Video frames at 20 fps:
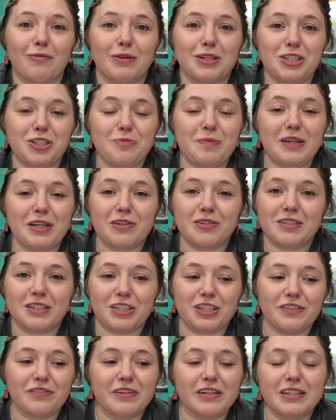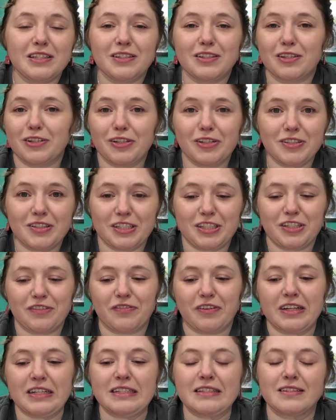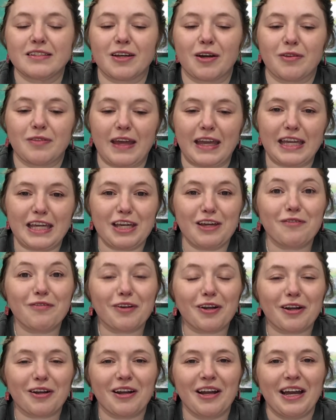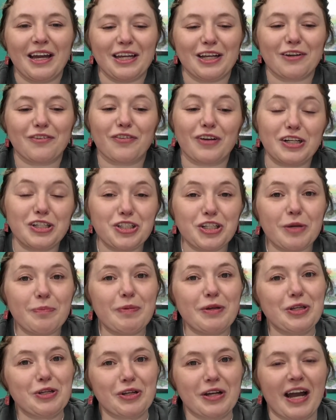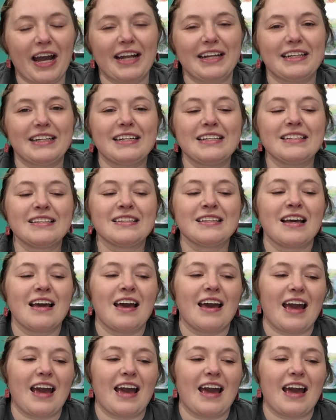Once you meet your stitchy friends, they're your stitchy friends. So thank you for your friendship and your kindness.